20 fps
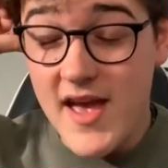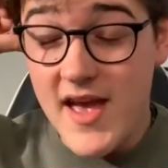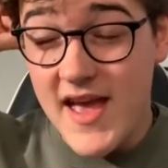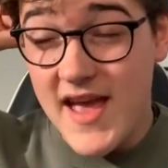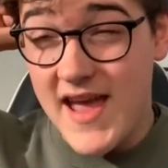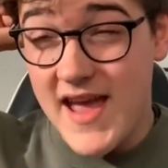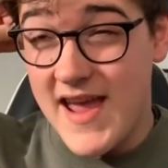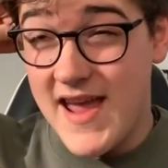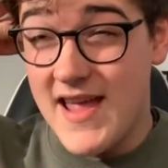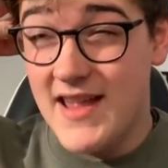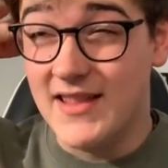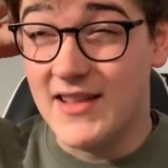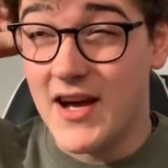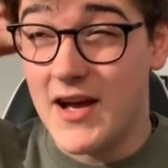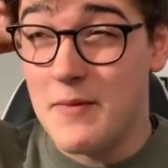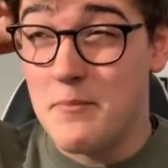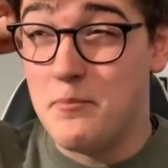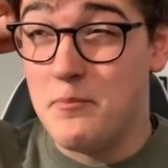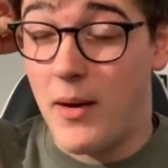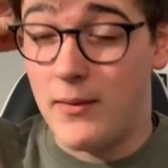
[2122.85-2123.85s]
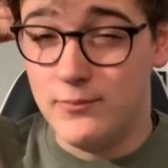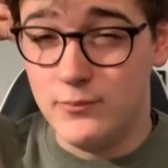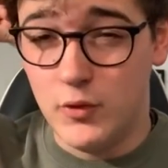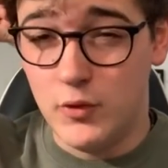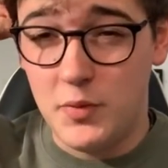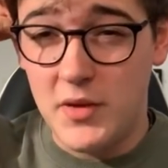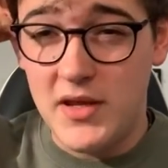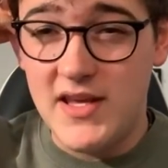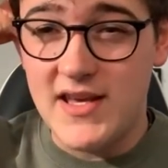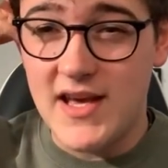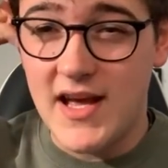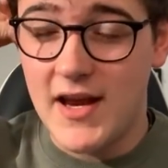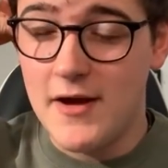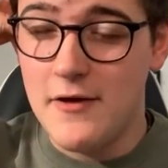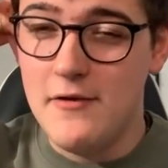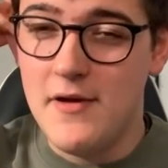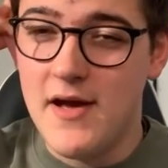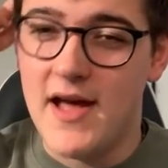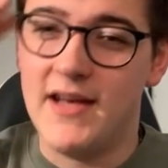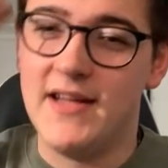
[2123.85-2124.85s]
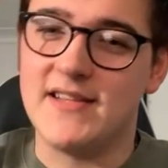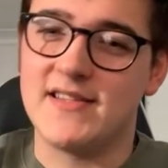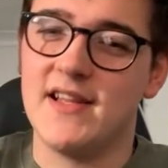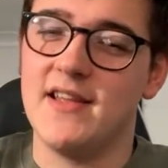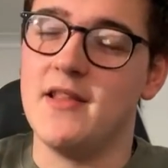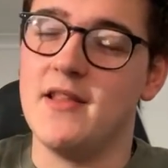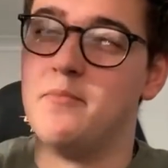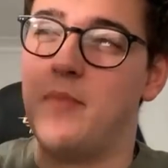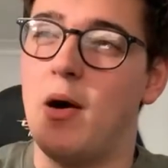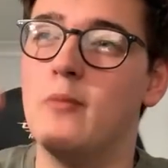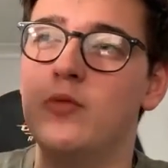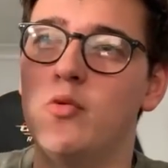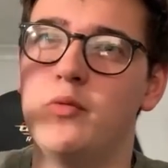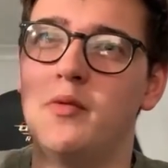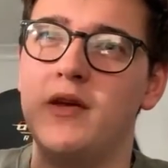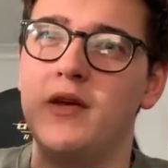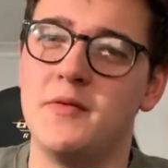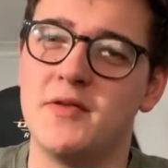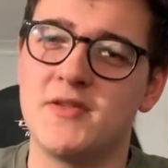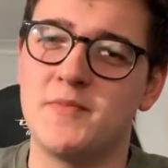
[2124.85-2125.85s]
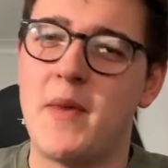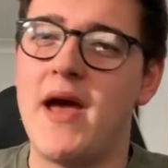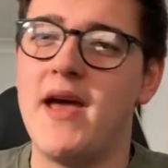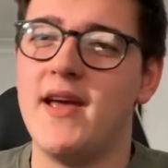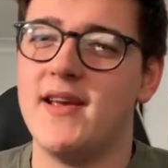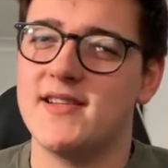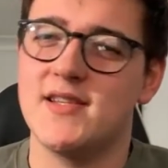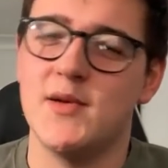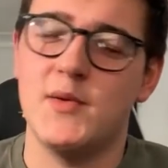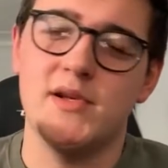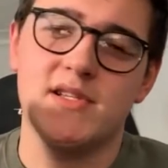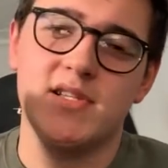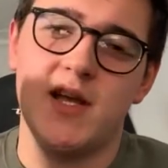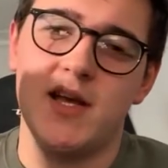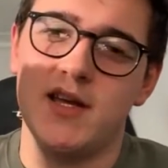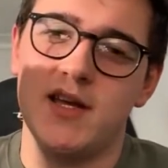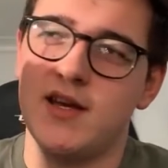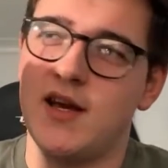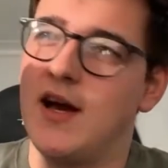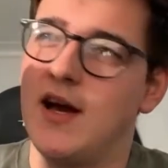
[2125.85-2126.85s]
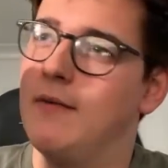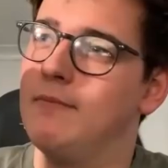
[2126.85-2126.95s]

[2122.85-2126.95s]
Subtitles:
in like Bumblebee yellow, and it's like the Bumblebee spec, so it's like